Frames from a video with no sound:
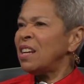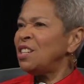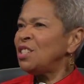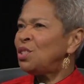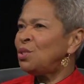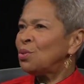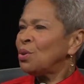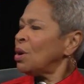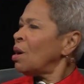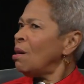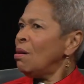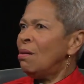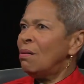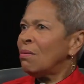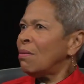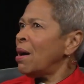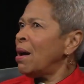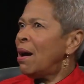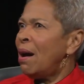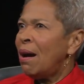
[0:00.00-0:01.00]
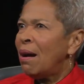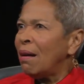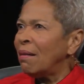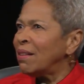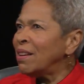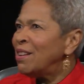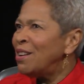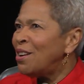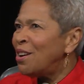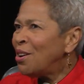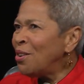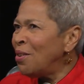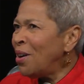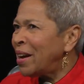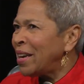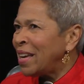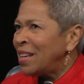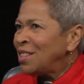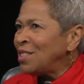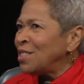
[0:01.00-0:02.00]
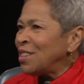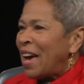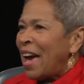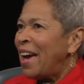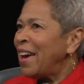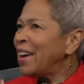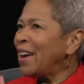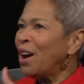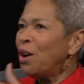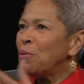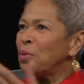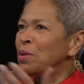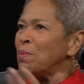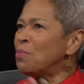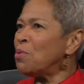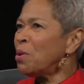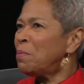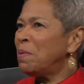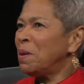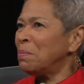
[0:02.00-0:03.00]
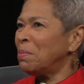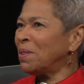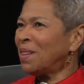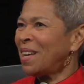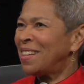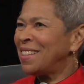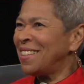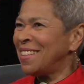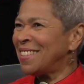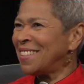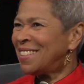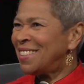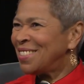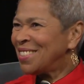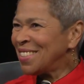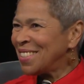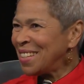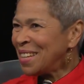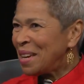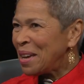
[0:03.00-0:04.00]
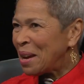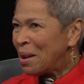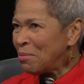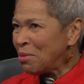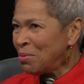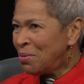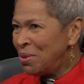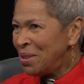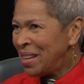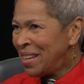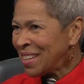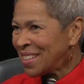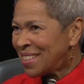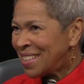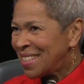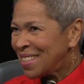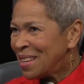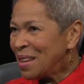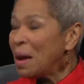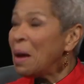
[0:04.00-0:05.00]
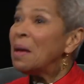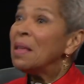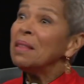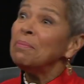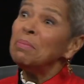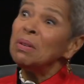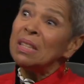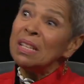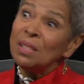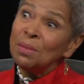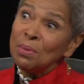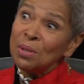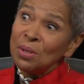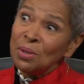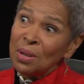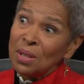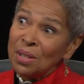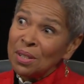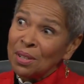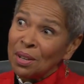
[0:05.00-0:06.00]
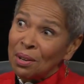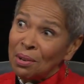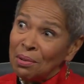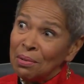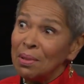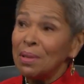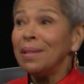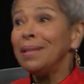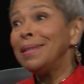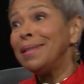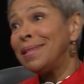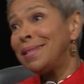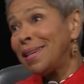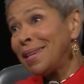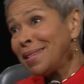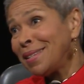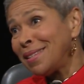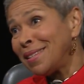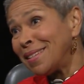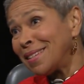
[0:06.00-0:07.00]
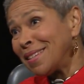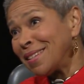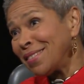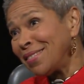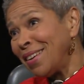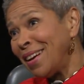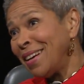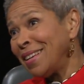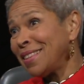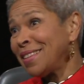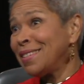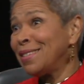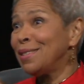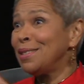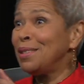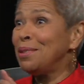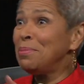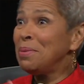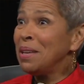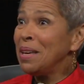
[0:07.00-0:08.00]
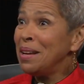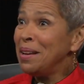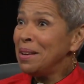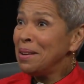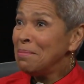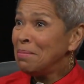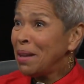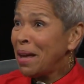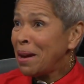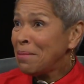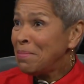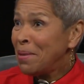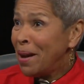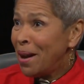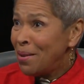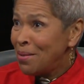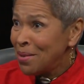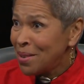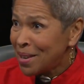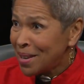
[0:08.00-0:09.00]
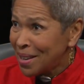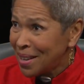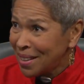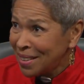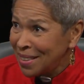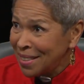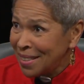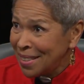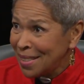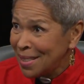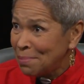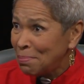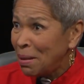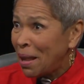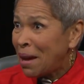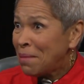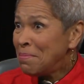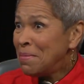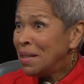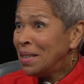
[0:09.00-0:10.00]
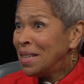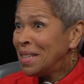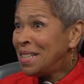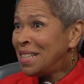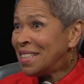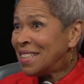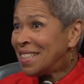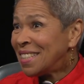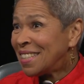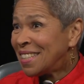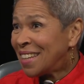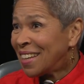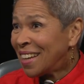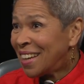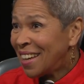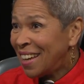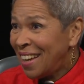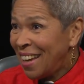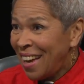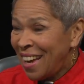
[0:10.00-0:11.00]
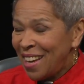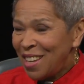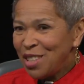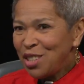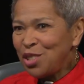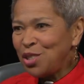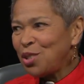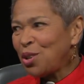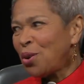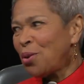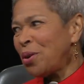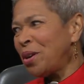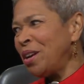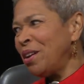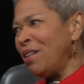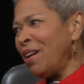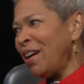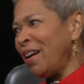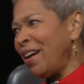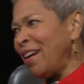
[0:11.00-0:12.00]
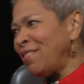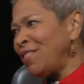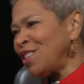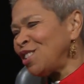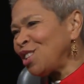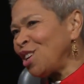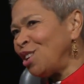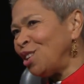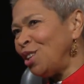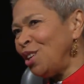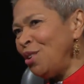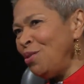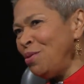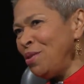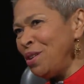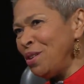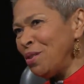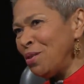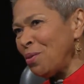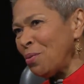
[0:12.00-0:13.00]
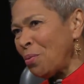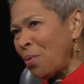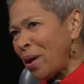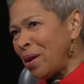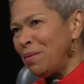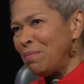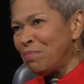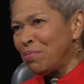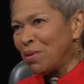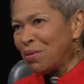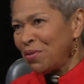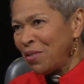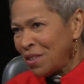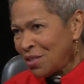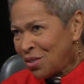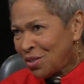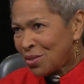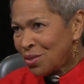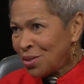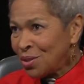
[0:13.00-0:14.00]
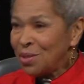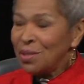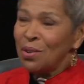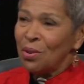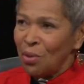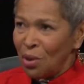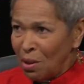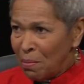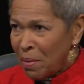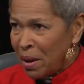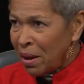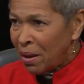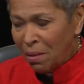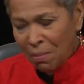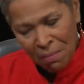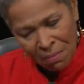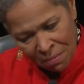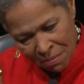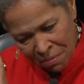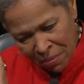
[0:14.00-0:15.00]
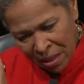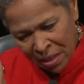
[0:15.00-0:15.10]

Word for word: I just thought, oh, wow, you know, I mm-hmm. get to hang out with more people like these interesting Cameroonians. Mm-hmm. But this was also the sixties, right? Yeah. This is the yeah. beginning of Black power. Yeah. This is Black militancy. Yeah. Yeah. So here I have these colonial white professors, all male, mm-hmm.